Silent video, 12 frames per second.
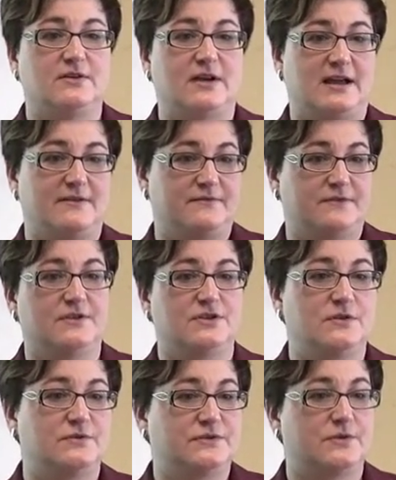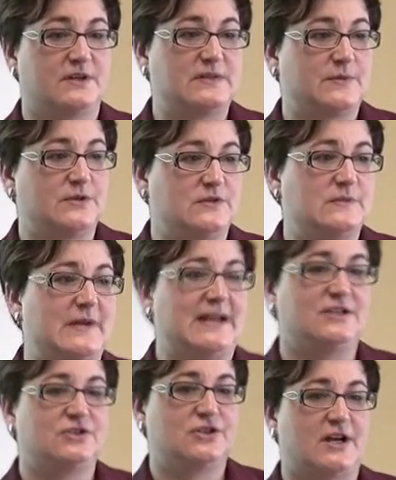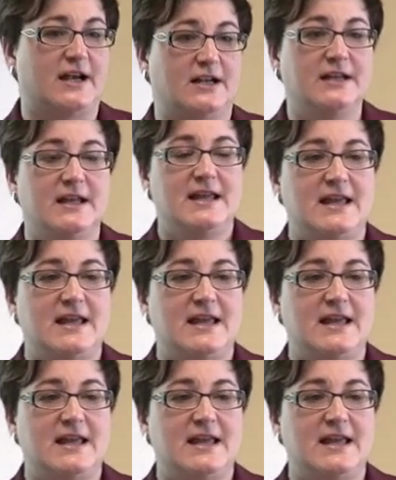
You have the two stories produced by each child,